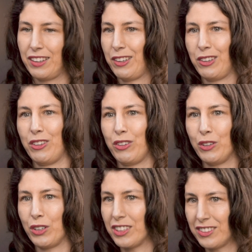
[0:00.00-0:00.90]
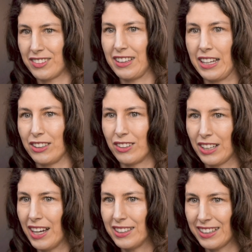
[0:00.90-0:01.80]
you can just let your
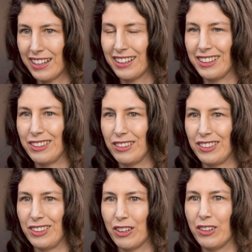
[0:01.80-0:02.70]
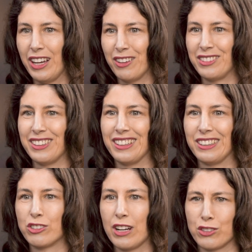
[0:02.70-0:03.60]
guard down and you don't have to
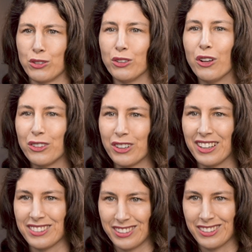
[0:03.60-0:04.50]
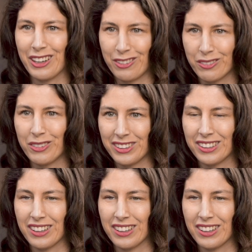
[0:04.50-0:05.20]
trust or not trust. Is that what you're